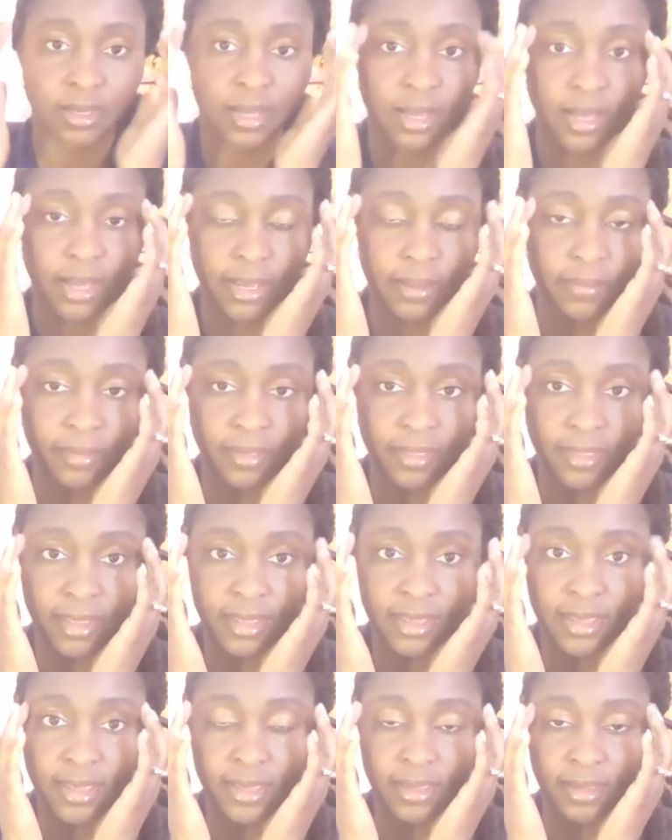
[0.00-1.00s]
I'm
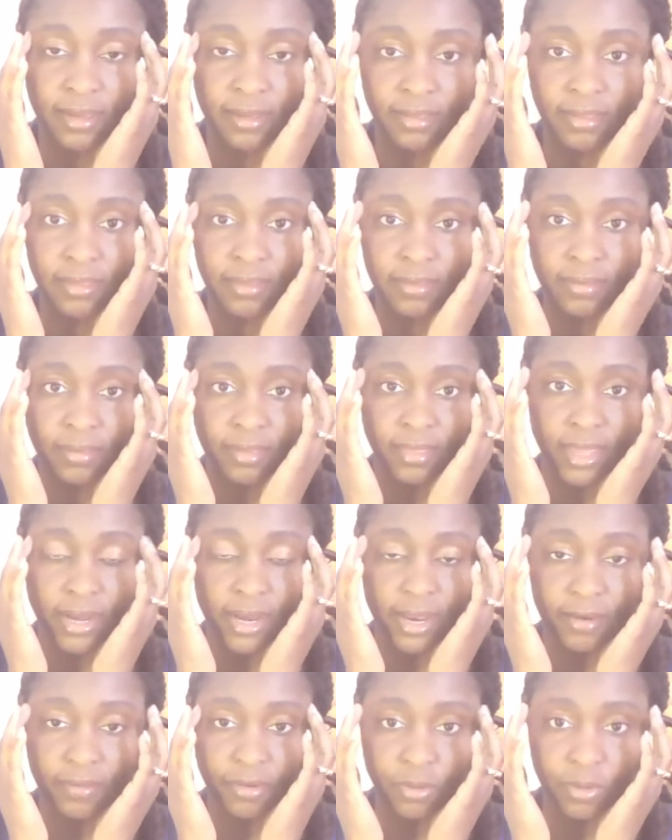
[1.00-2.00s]
thinking that
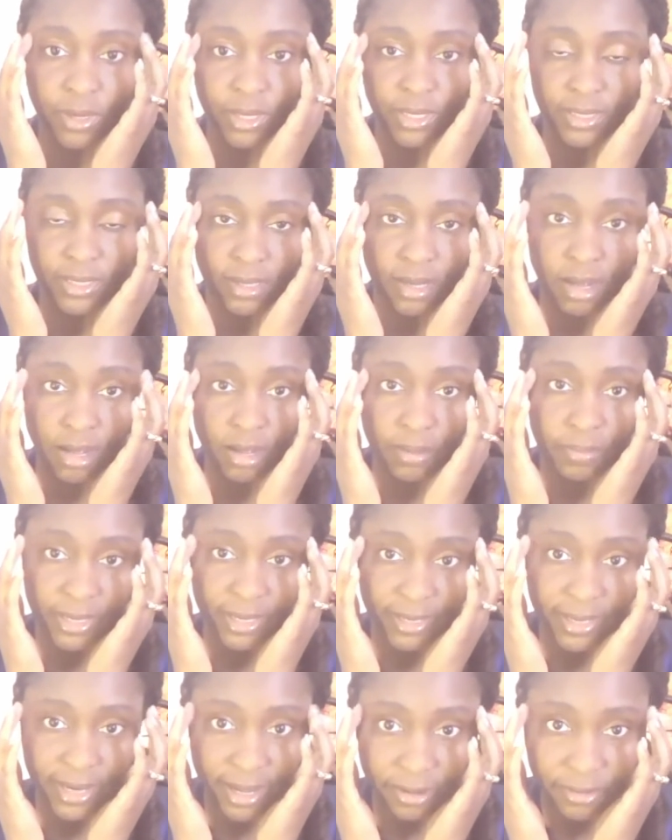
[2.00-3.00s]
everyone is
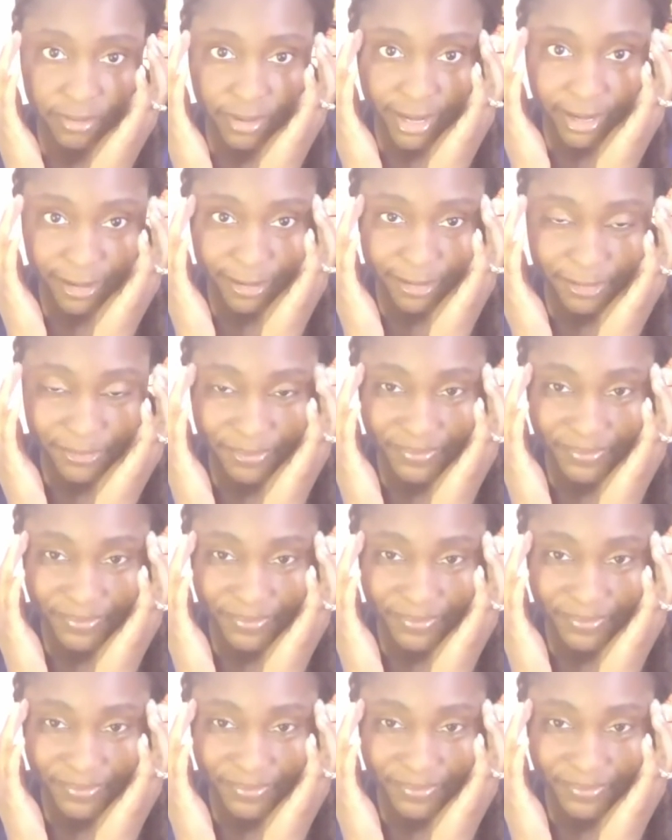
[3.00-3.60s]
calming down now.